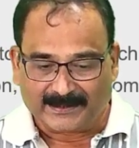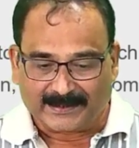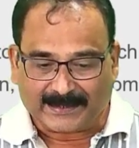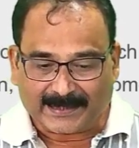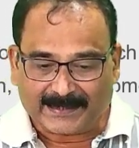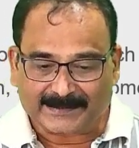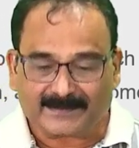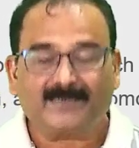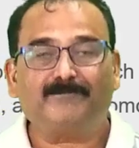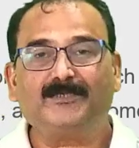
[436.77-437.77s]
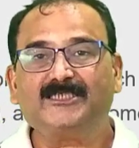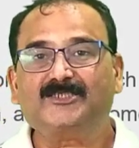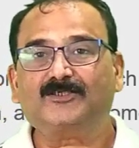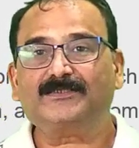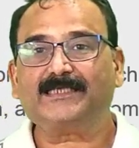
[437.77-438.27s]
and based
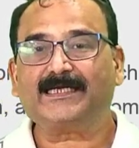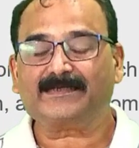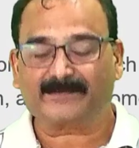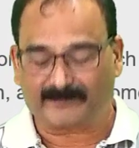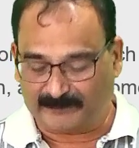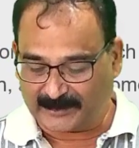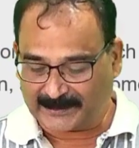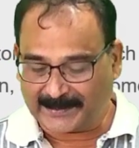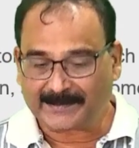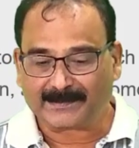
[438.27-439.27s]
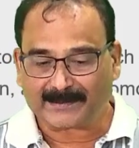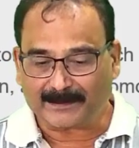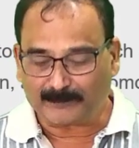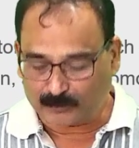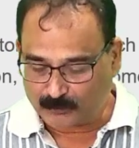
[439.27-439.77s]
on that we can
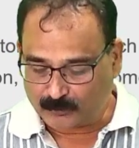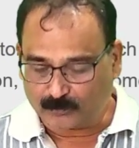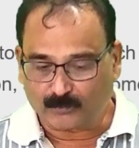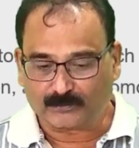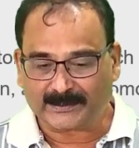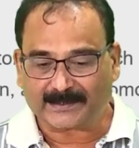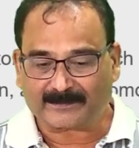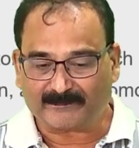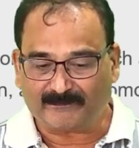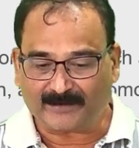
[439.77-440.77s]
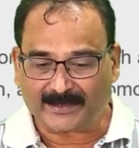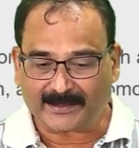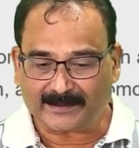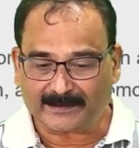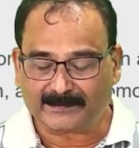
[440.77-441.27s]
come to know that
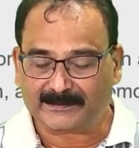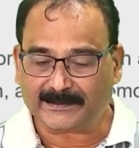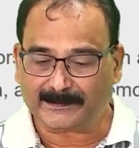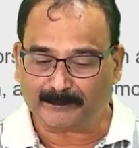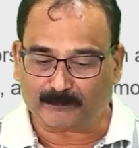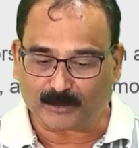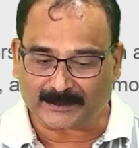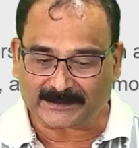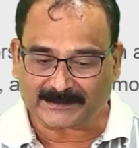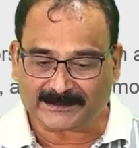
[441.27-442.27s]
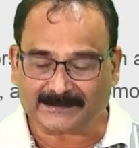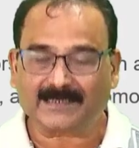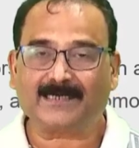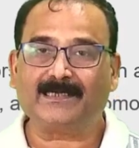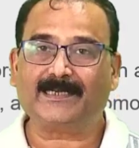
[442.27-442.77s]
where the employees
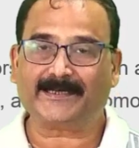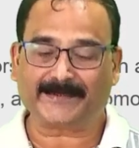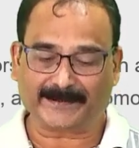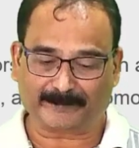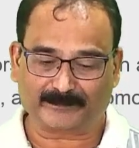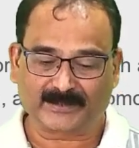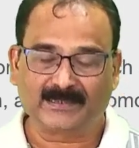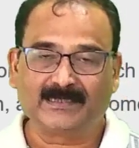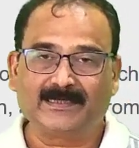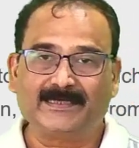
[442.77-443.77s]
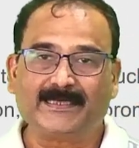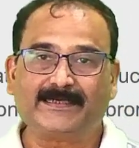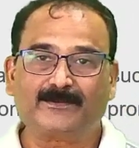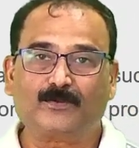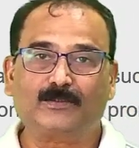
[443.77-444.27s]
are lagging.
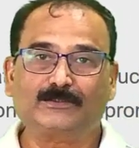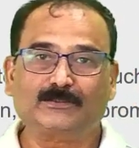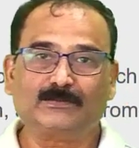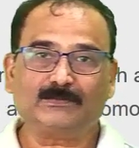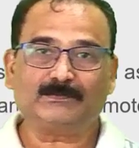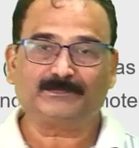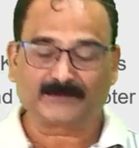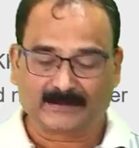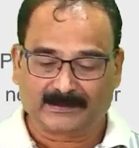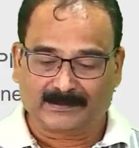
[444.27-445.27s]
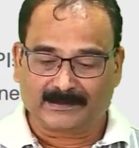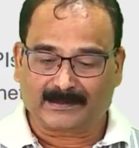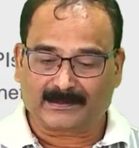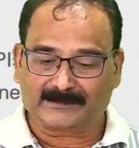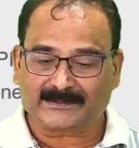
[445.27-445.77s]
And also
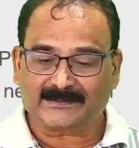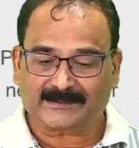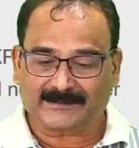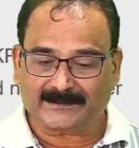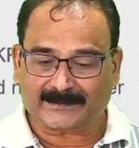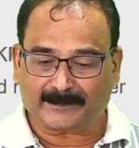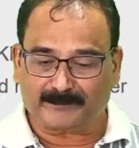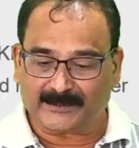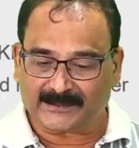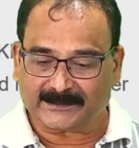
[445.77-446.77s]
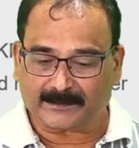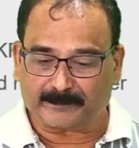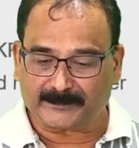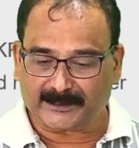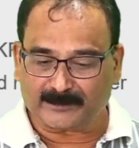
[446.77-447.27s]
since the KPIs
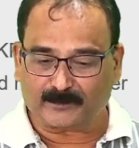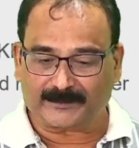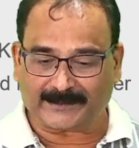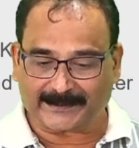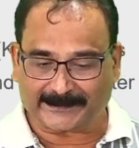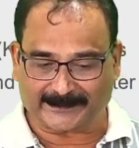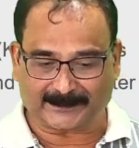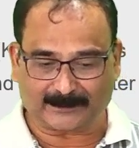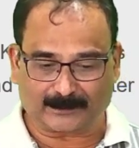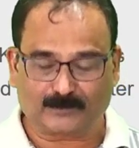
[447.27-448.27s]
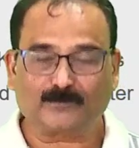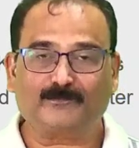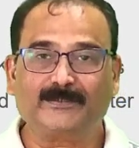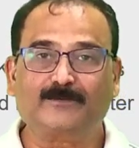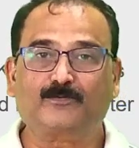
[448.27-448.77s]
represent to KRAs, so
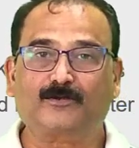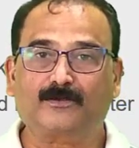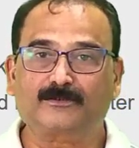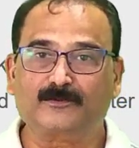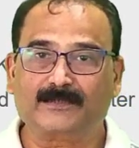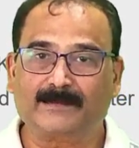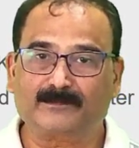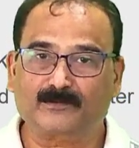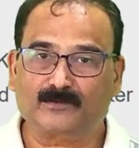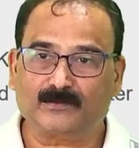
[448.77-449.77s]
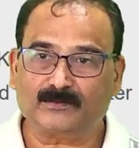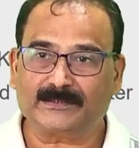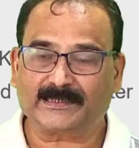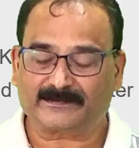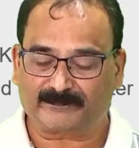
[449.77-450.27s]
we could also come to know
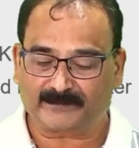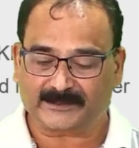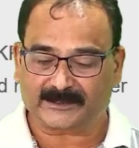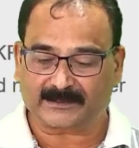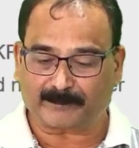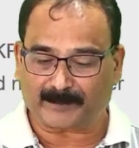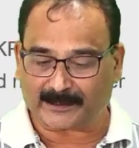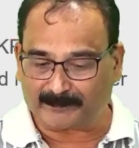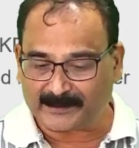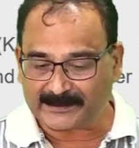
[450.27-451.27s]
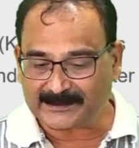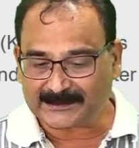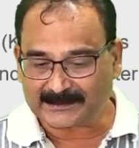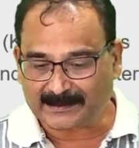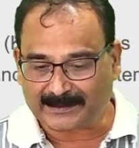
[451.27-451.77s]
that which department
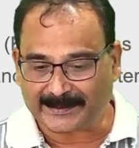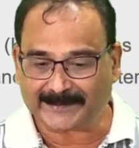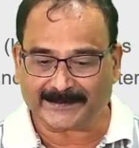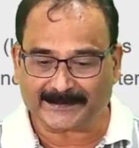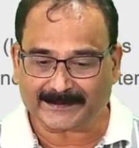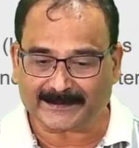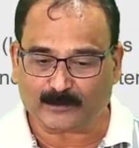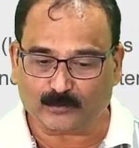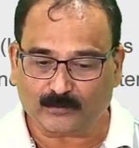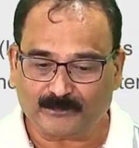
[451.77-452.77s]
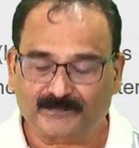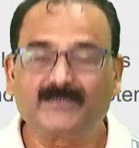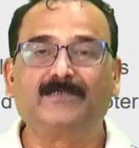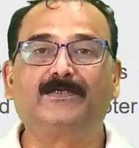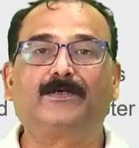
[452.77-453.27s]
is lagging into
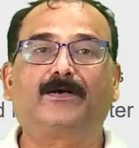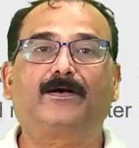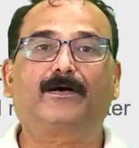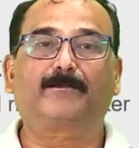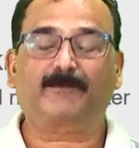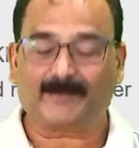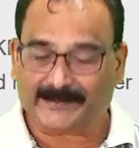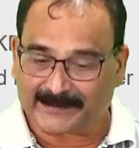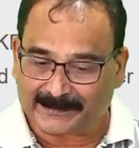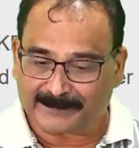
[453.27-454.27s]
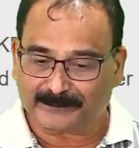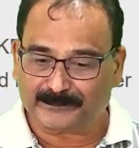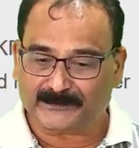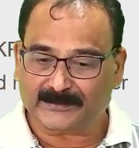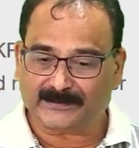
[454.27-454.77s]
providing
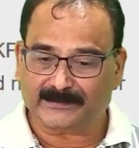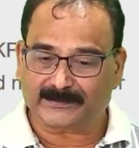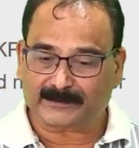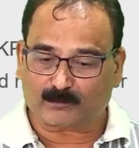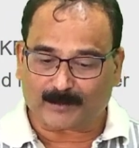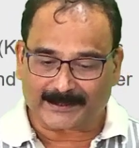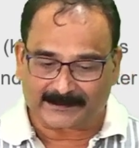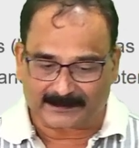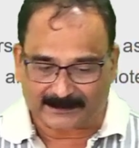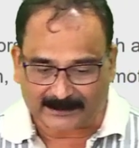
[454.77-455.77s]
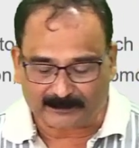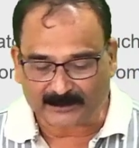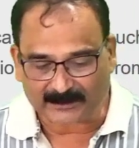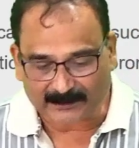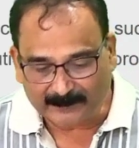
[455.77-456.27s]
the required
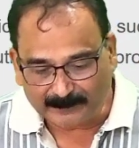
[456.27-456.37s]
services.